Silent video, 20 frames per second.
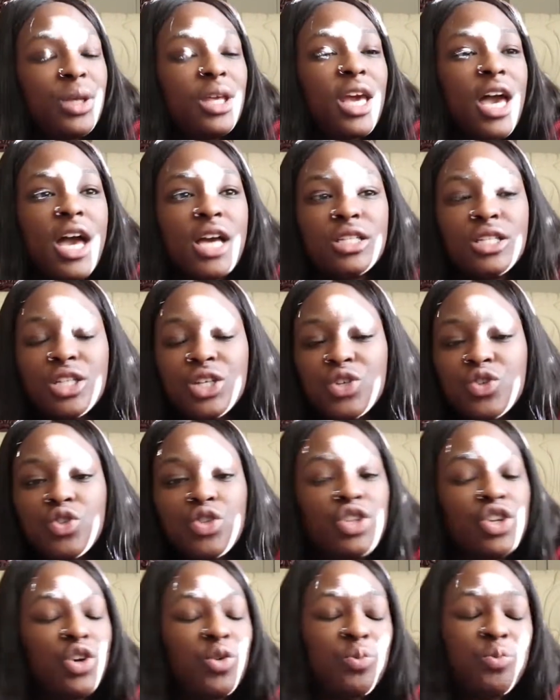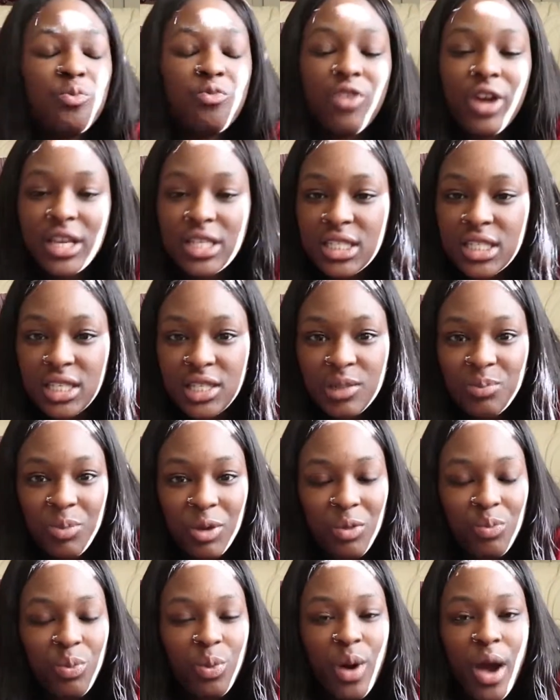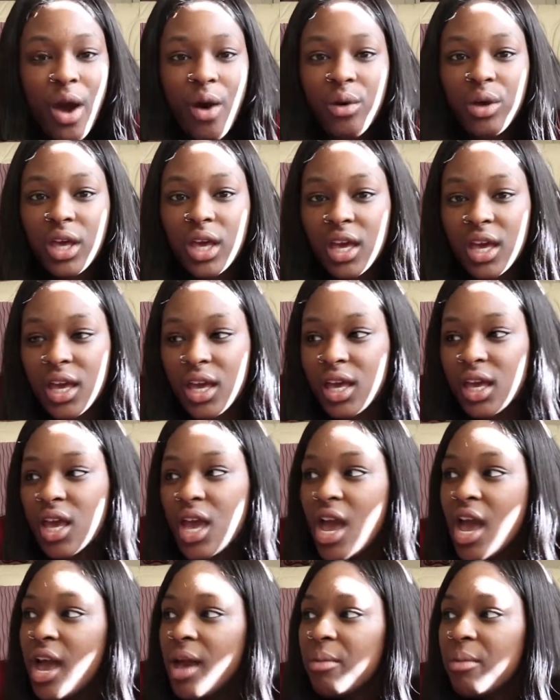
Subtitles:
Yes, there's still racist people out here,